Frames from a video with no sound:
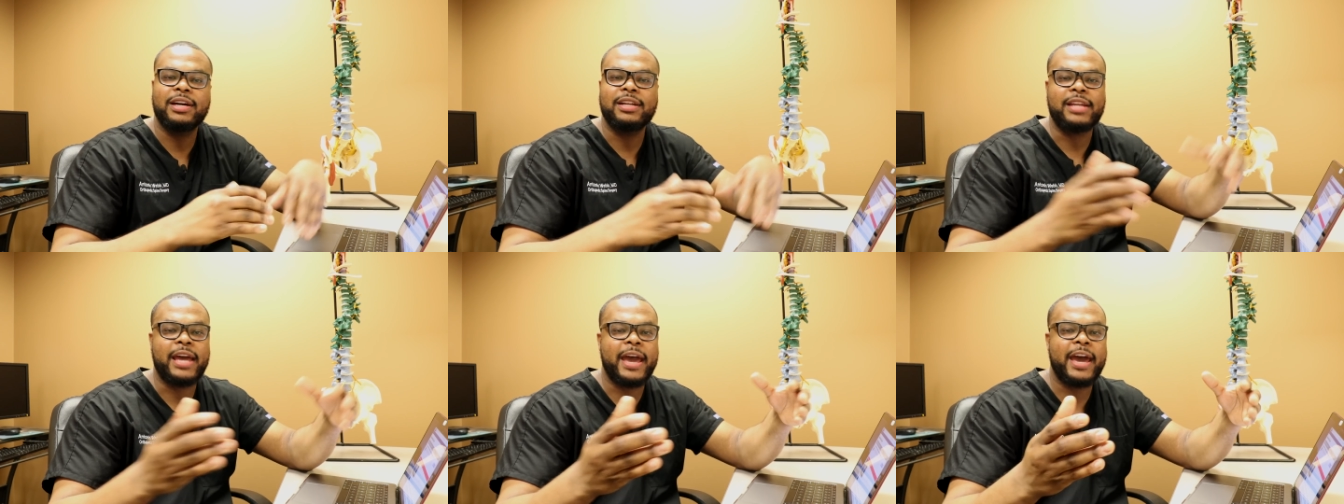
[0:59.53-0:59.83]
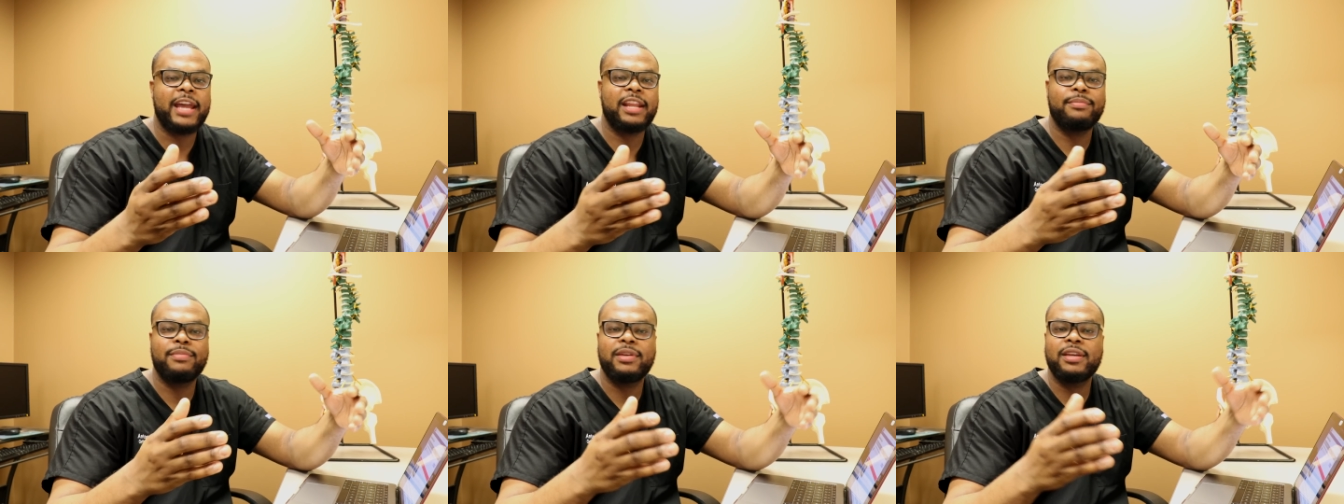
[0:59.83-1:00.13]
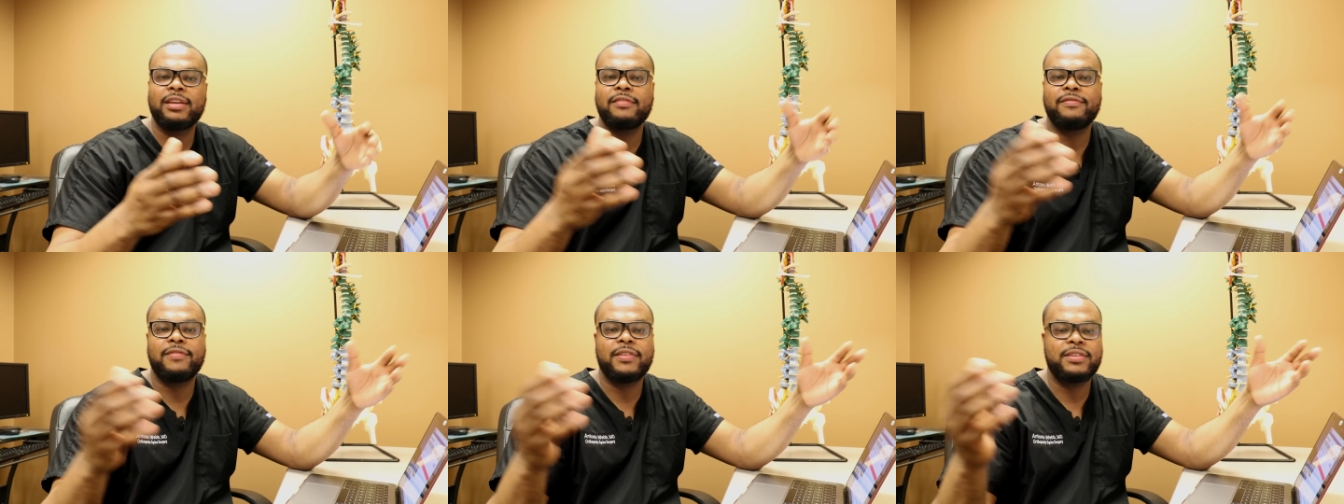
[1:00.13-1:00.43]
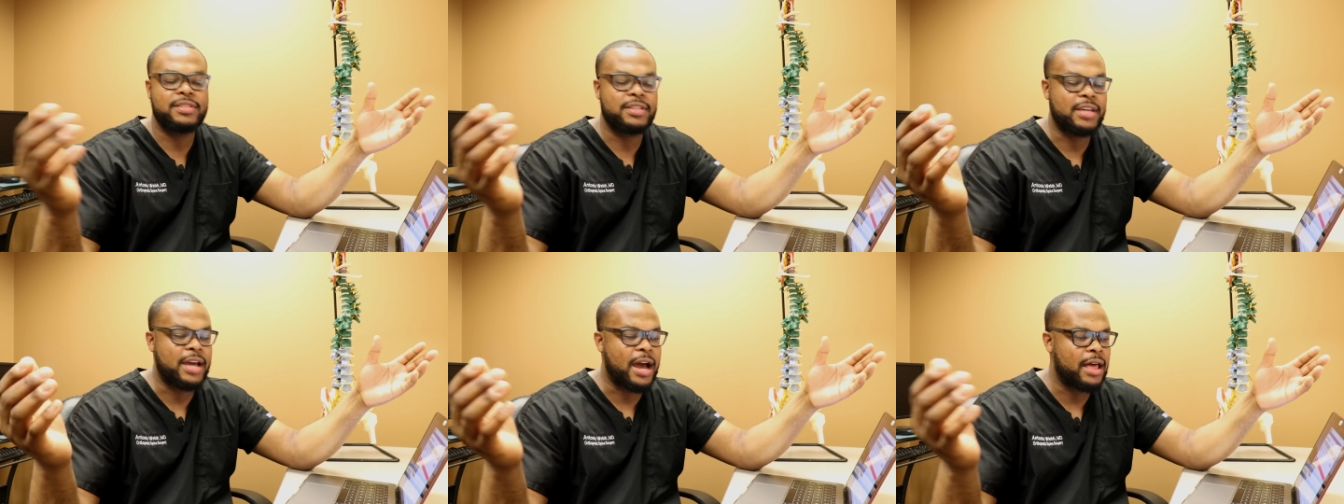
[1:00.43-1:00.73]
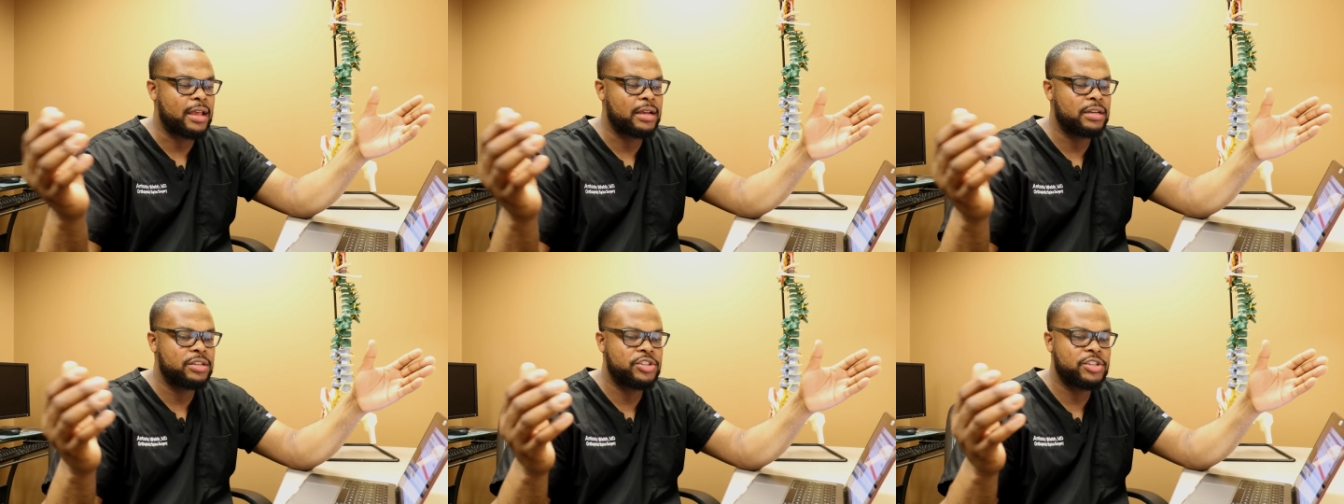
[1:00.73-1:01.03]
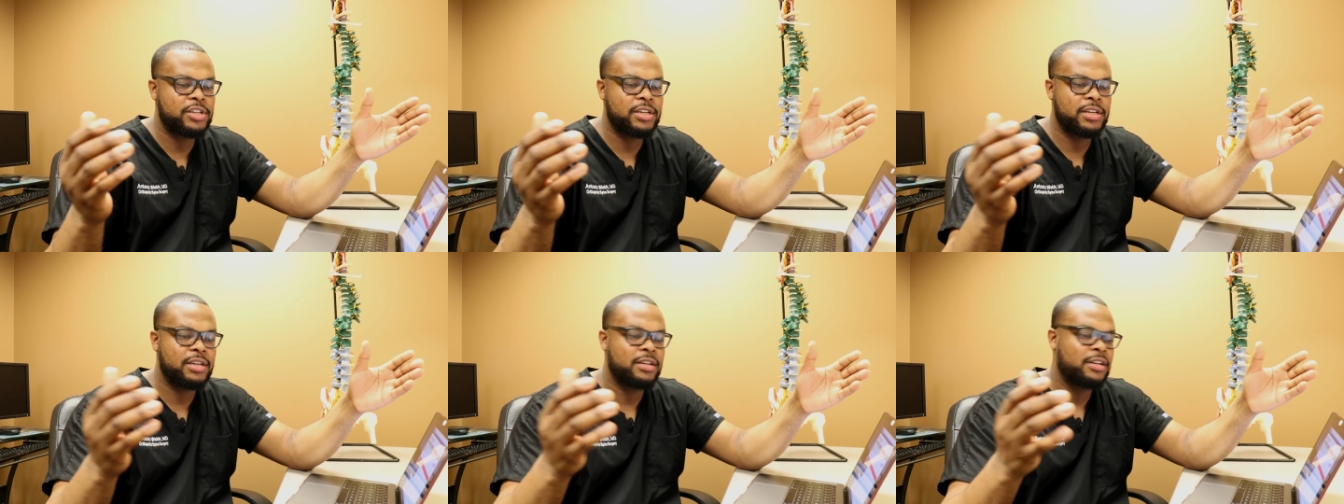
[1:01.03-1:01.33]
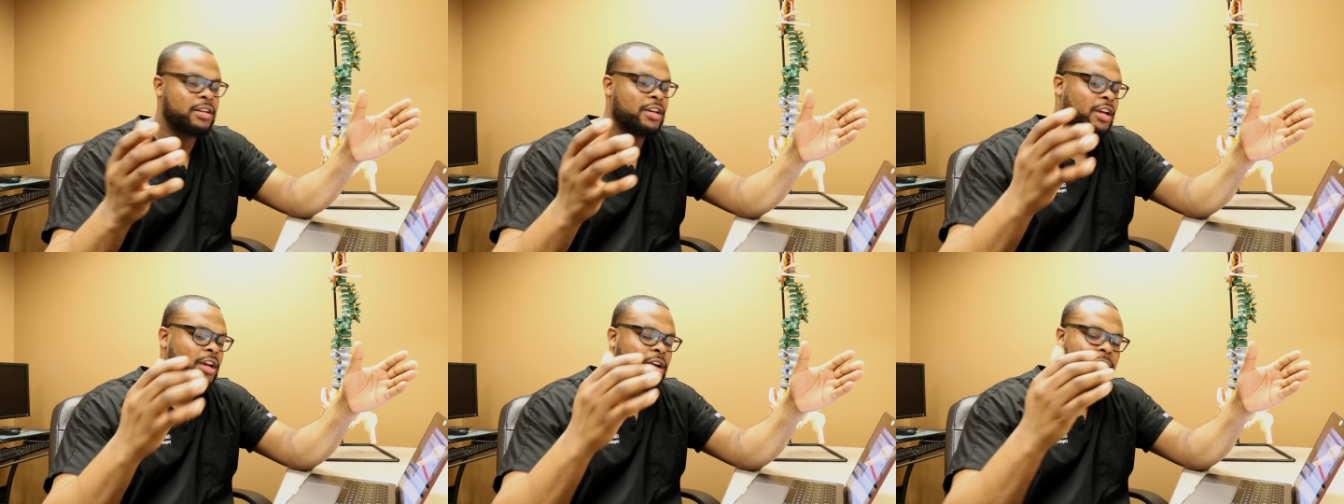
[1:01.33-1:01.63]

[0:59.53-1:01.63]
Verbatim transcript: anatomy, physiology,